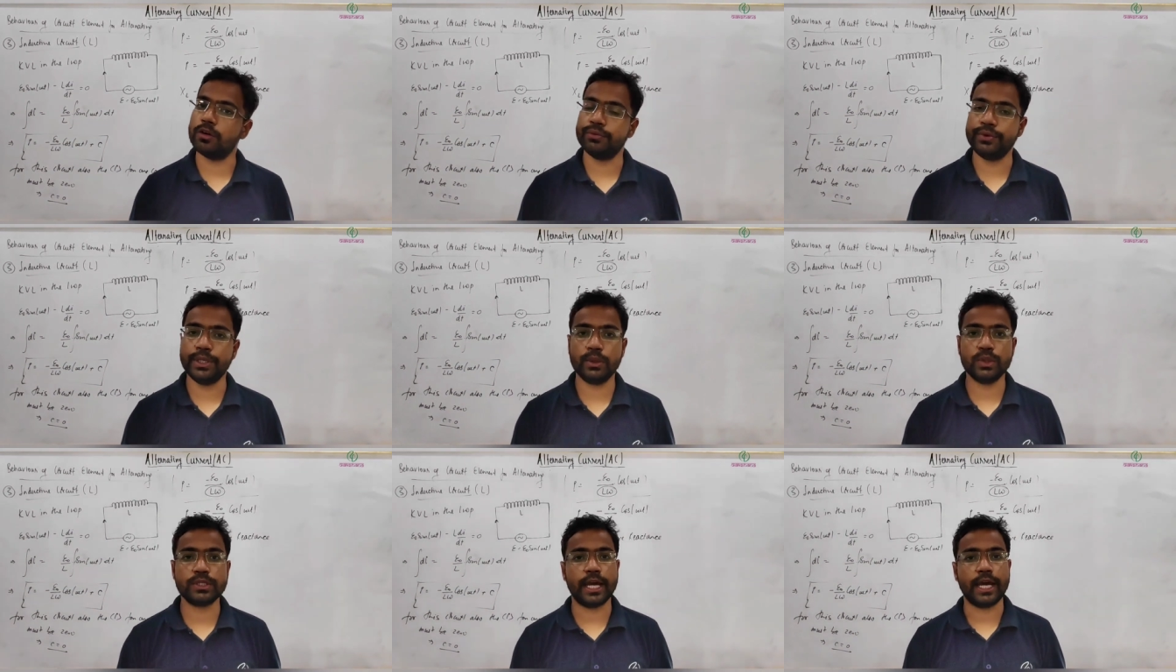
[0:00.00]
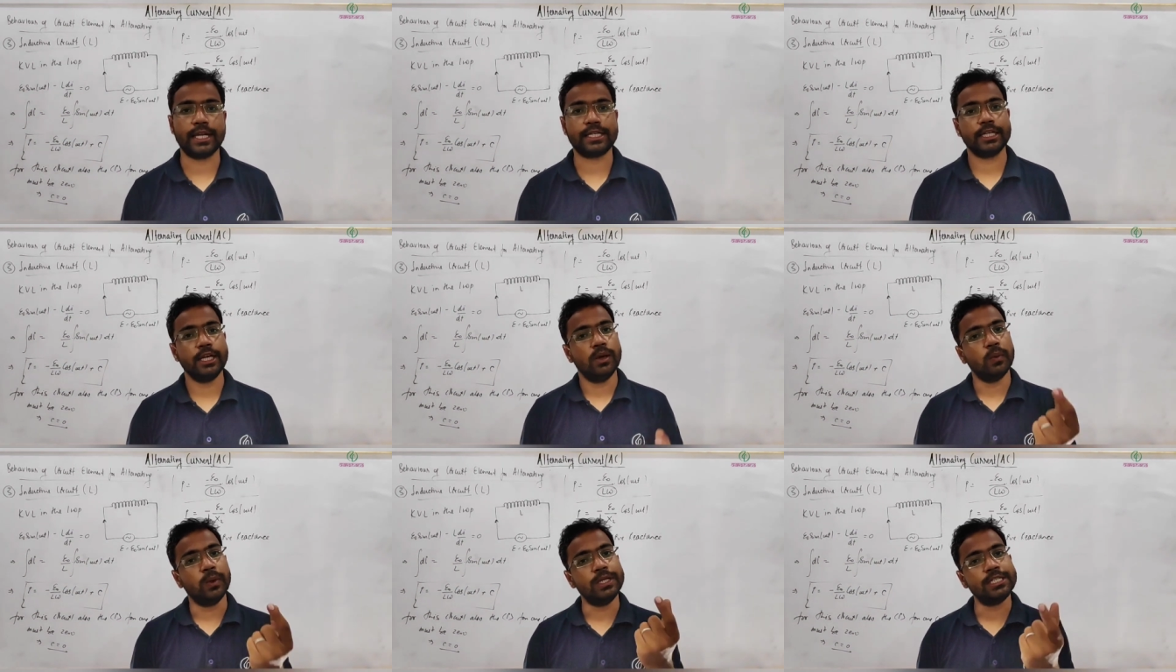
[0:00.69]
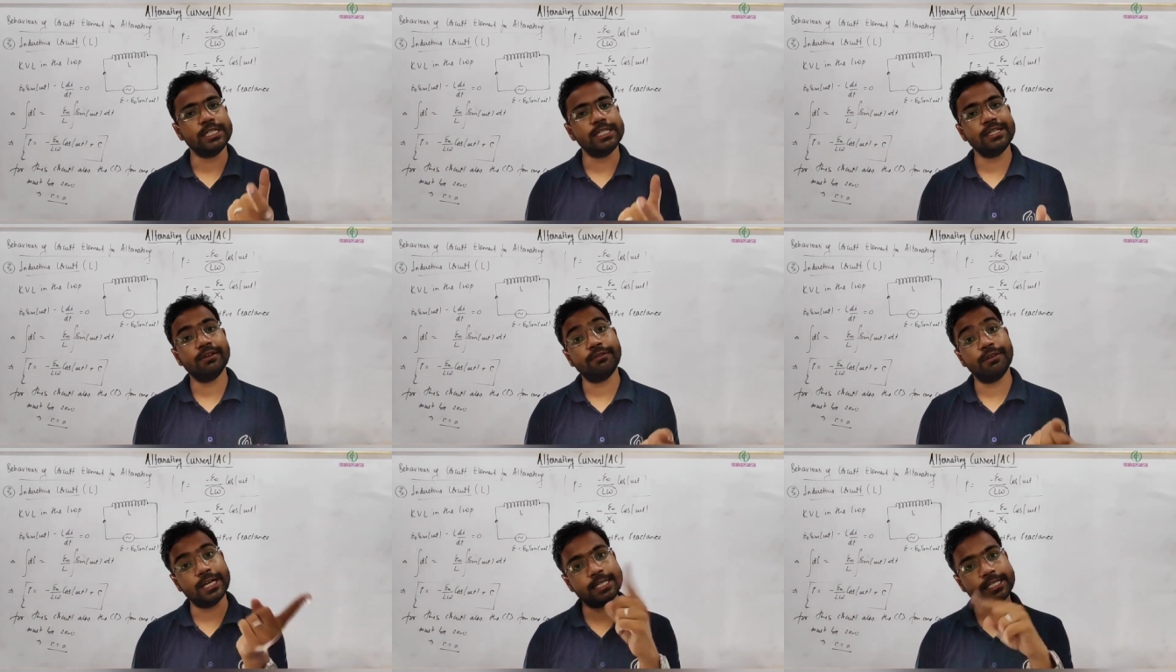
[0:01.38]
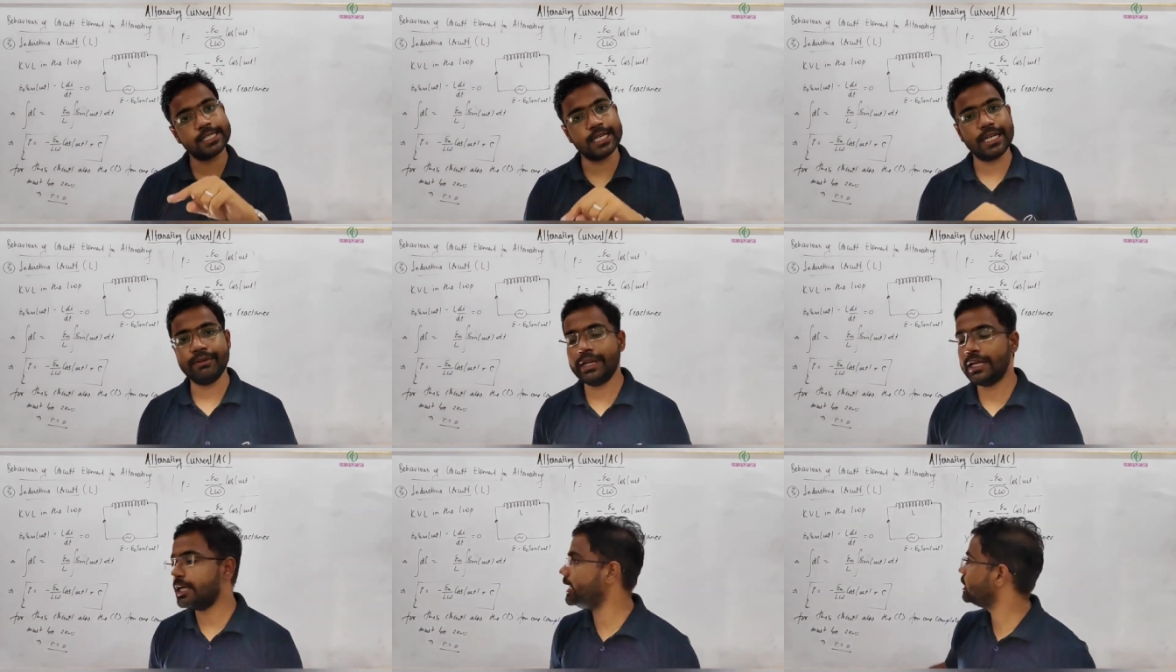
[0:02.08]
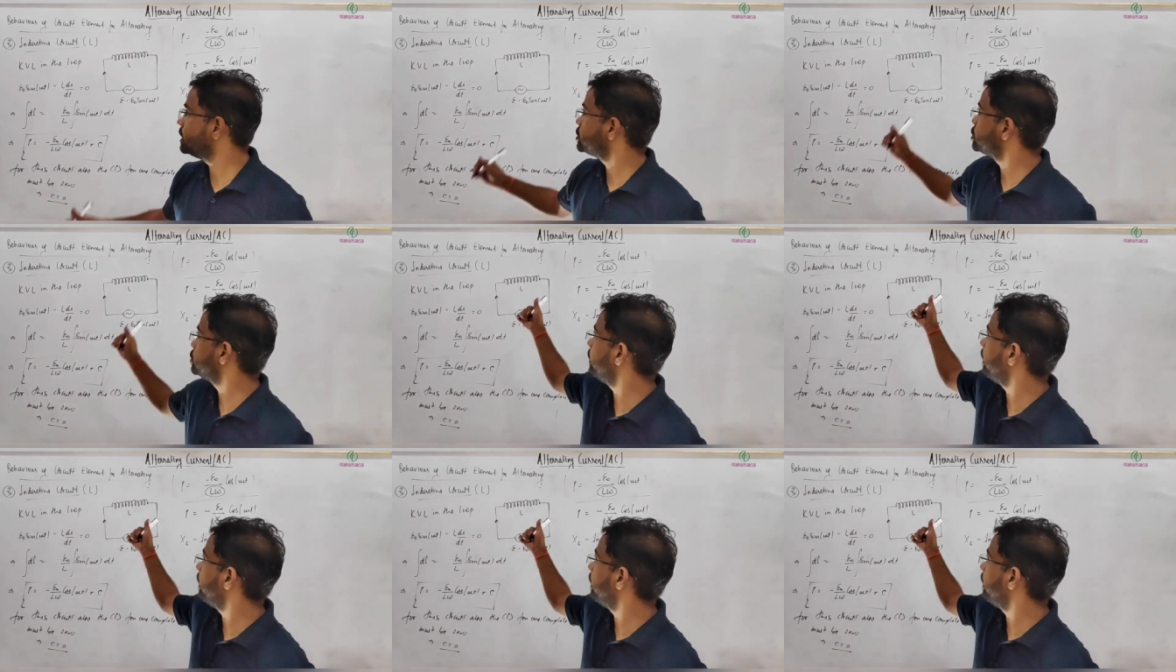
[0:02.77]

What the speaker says: we know that when changing flux will link to